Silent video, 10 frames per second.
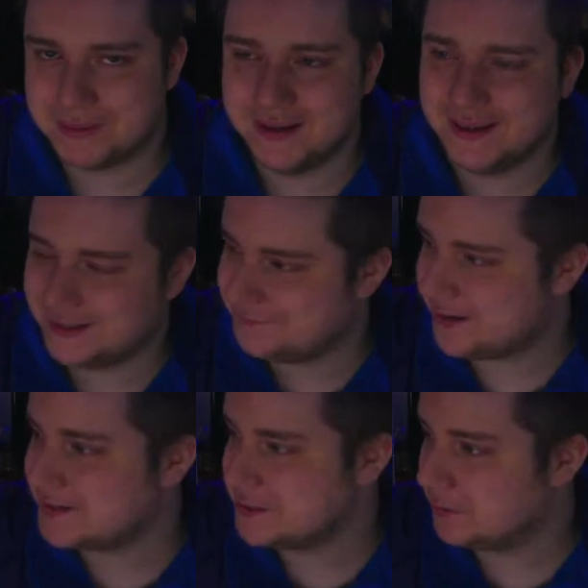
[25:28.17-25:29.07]
in
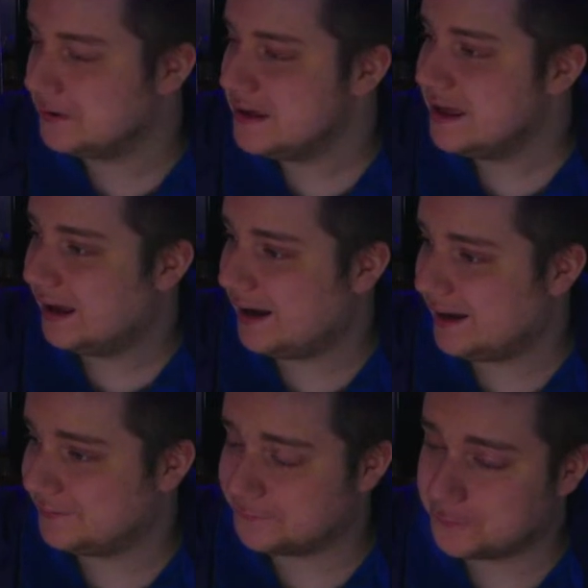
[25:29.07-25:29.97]
effect here
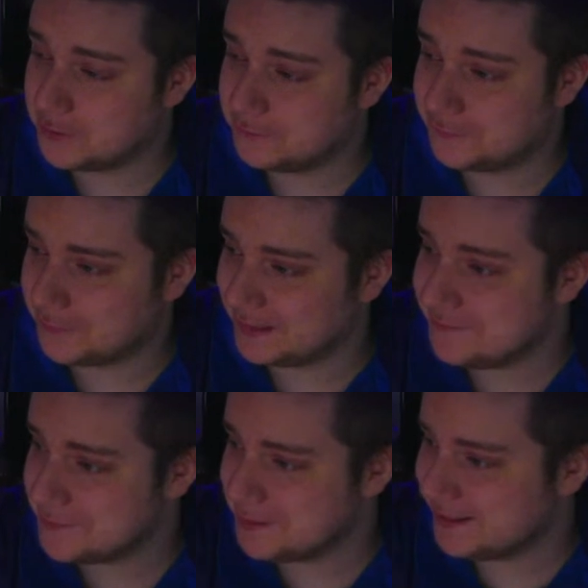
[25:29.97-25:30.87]
for
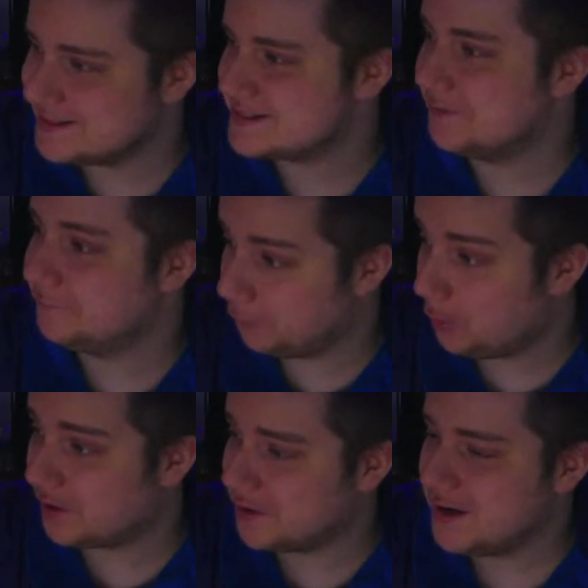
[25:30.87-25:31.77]
11 minutes
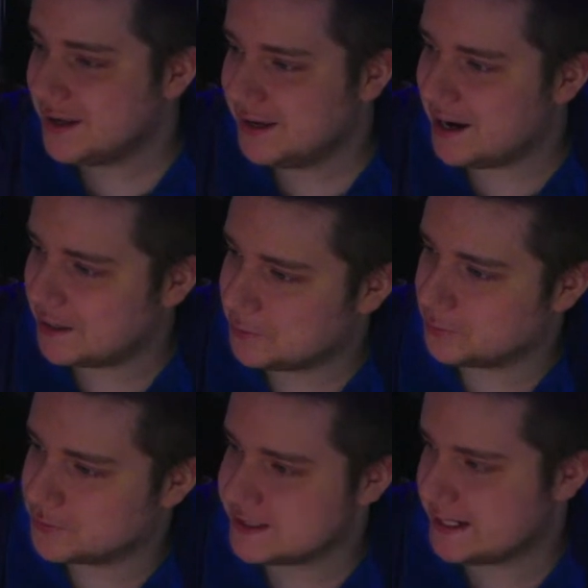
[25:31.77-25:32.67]
for
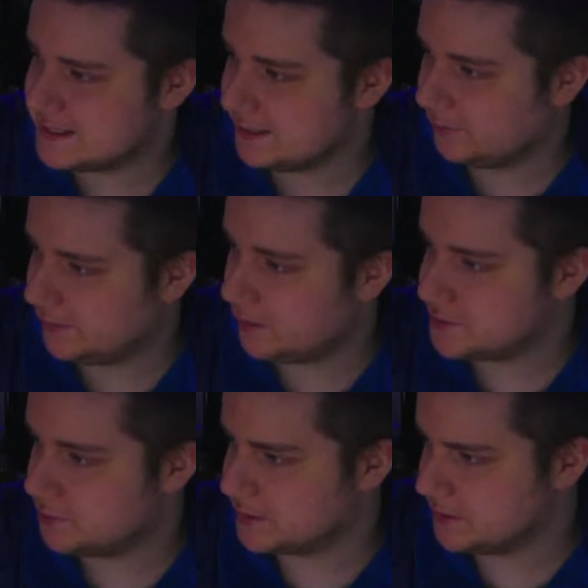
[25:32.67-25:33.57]
quarter-size hail, and
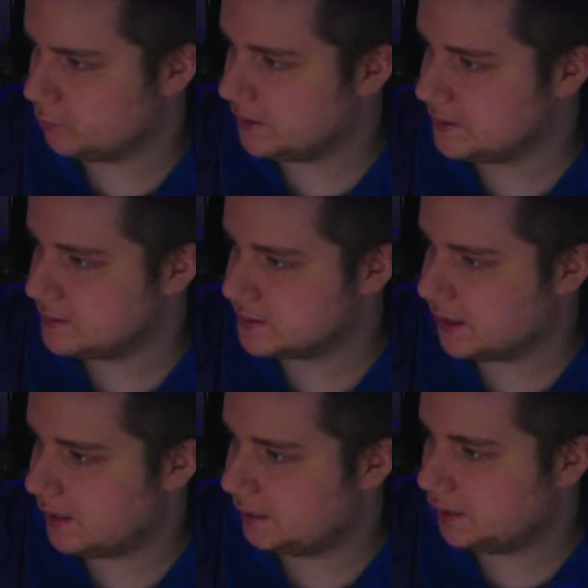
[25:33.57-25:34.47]
also, like I said, winds
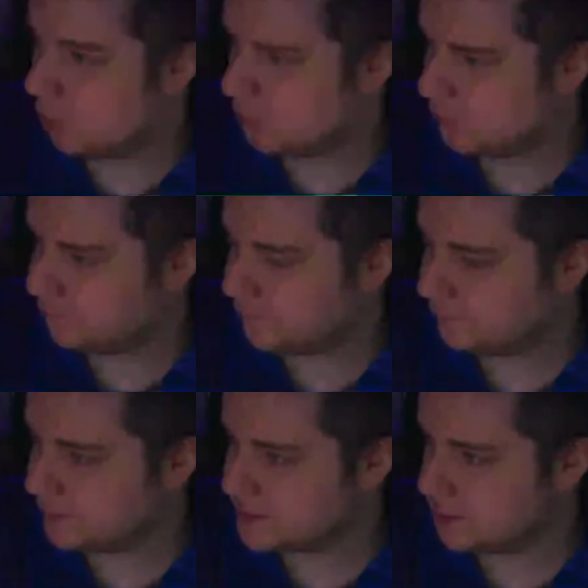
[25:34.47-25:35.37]
lower than
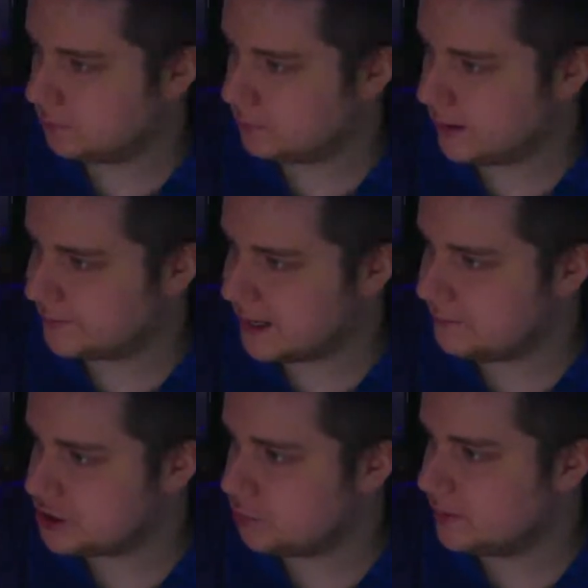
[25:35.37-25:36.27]
50. So yeah,
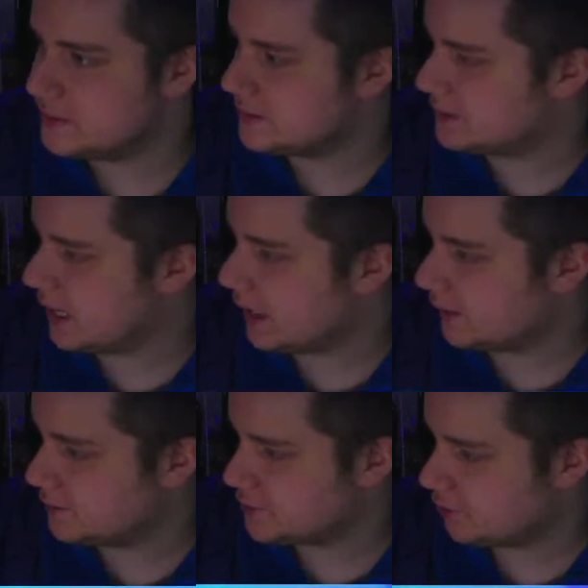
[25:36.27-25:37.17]
damaging winds is not a
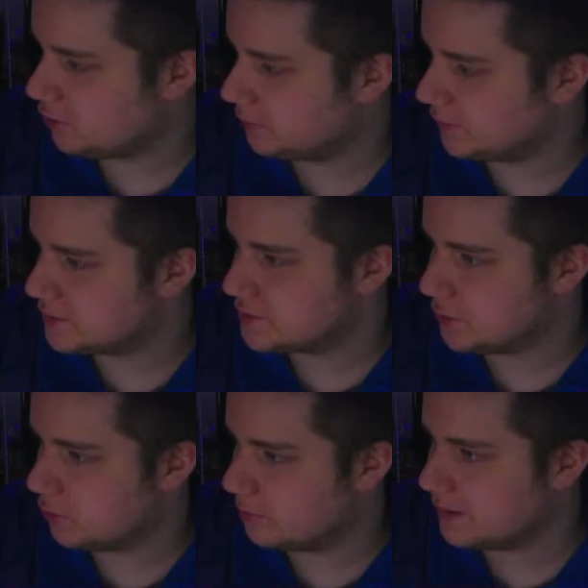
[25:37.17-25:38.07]
concern with this
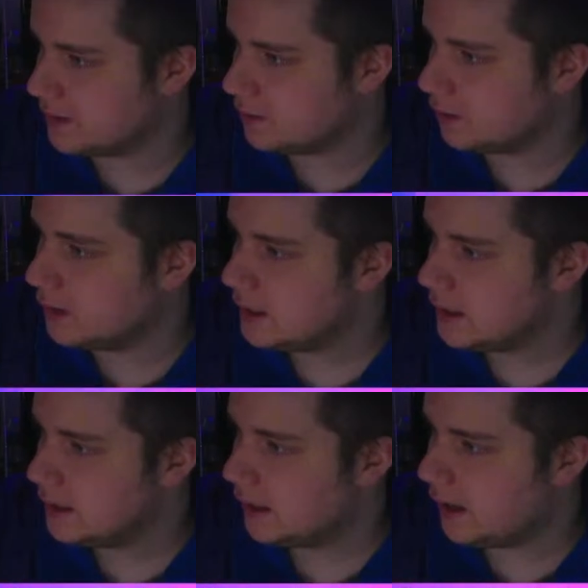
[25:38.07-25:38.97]
storm here.
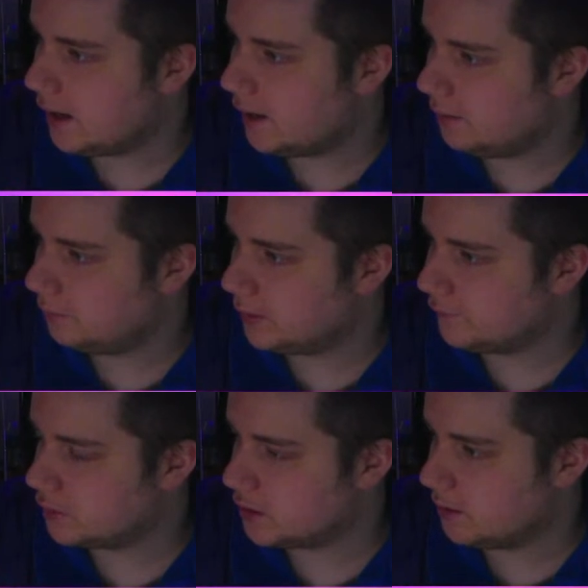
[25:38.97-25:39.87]

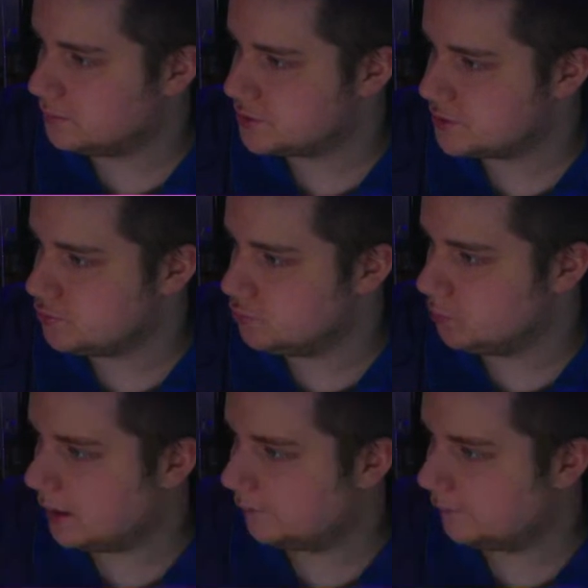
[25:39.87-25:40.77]
Whenever it comes
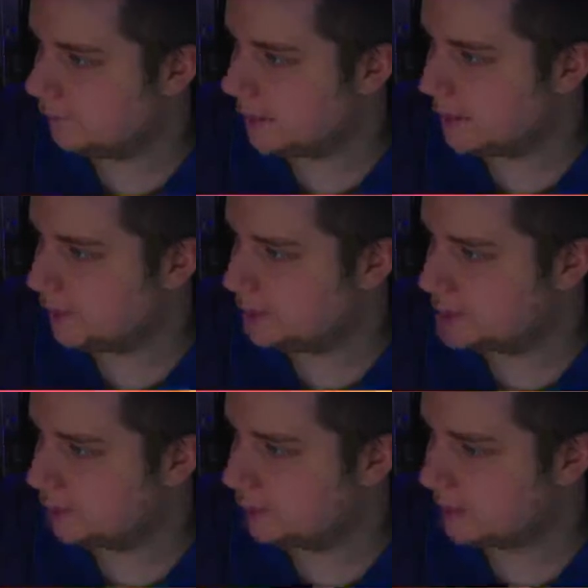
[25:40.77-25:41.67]
to for hail and
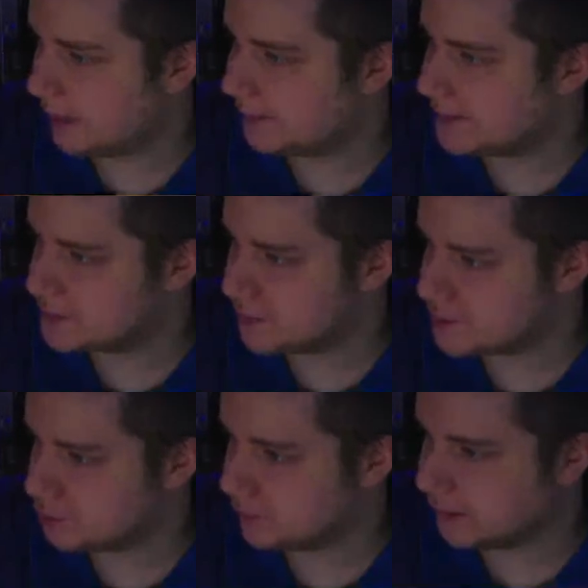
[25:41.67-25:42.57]
stuff like that,
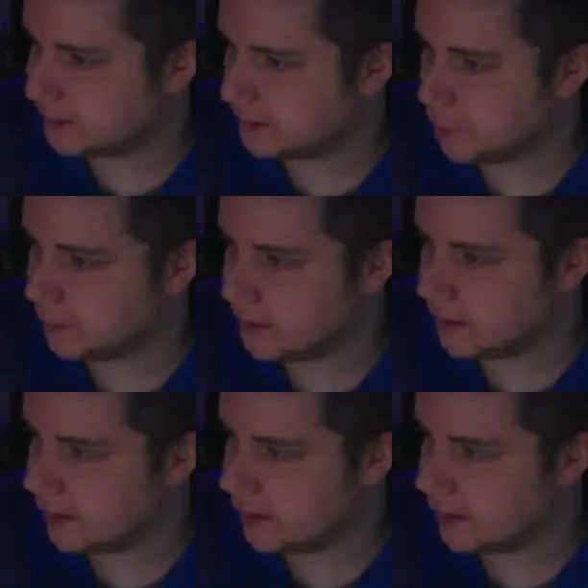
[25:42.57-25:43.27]
that's really the only